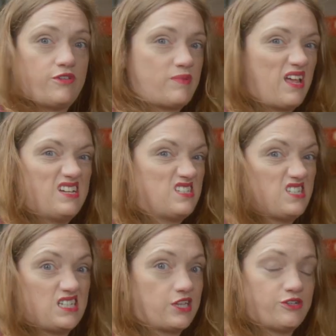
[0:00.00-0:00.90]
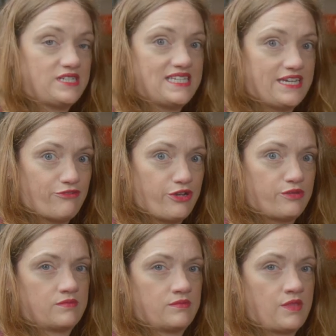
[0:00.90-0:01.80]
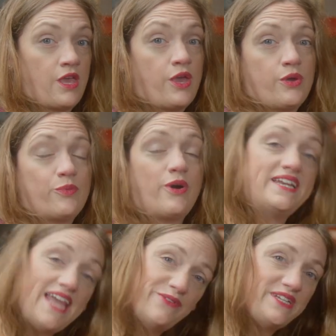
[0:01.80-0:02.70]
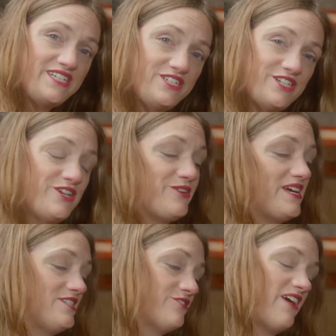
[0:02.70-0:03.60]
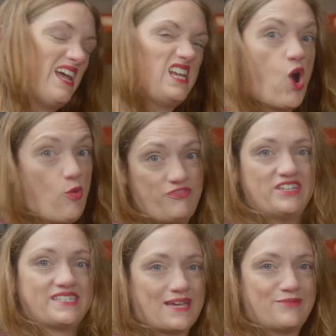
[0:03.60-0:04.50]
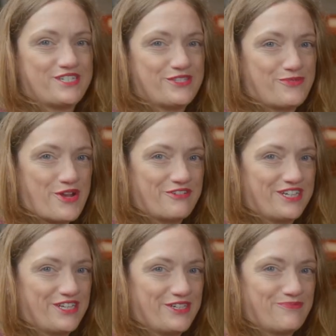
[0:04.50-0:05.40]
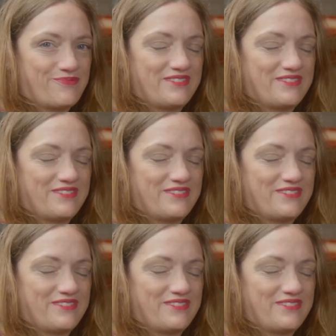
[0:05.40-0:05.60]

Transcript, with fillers: the place, it didn't go to zero. What I now need to do is look for any obvious damage in the wiring loom.